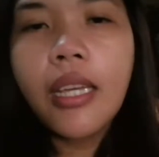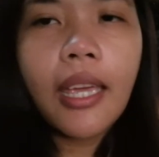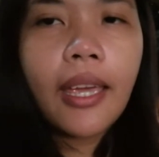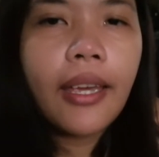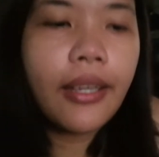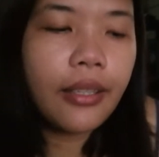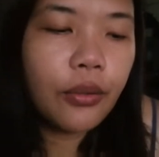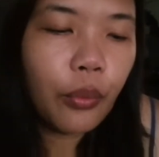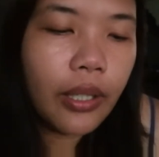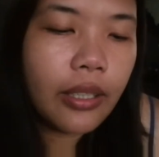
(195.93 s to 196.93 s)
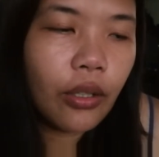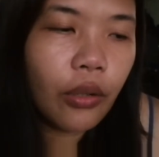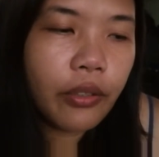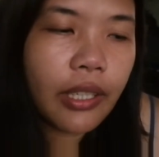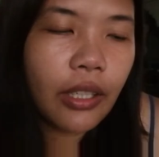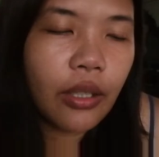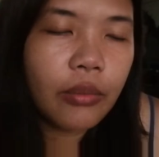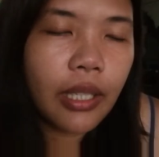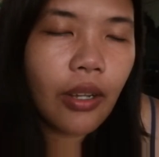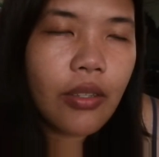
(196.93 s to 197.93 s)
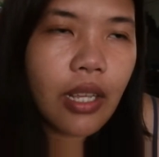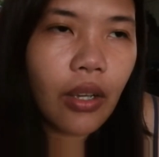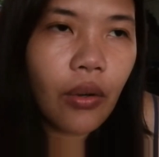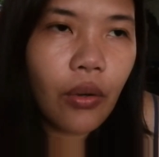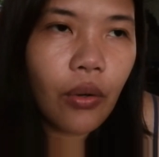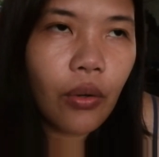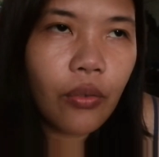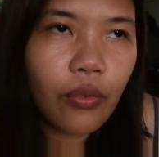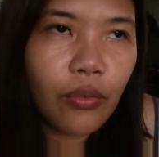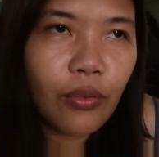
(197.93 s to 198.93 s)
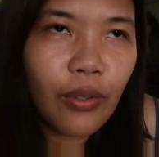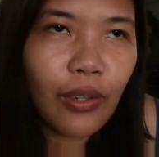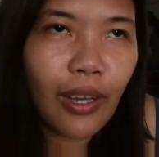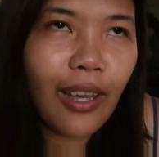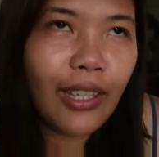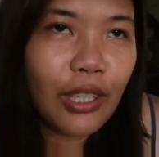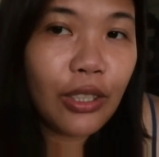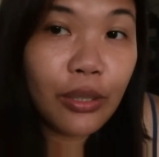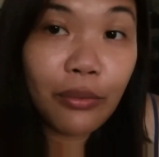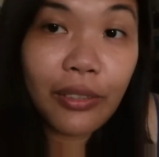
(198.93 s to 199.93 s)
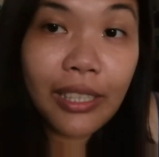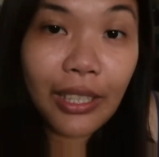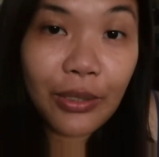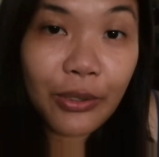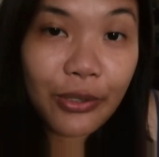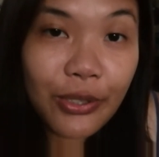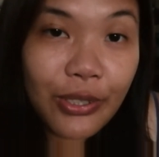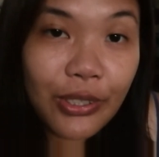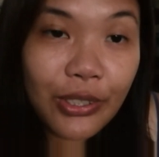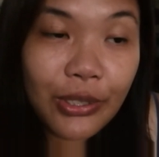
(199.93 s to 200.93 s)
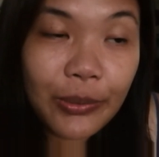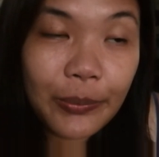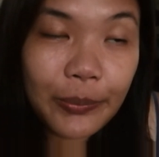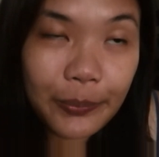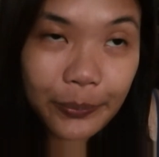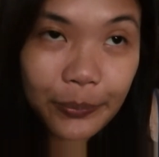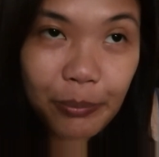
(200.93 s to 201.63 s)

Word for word: And while well, nag-coffee day ko, tanaw sa ko YouTube videos. Mm-hmm.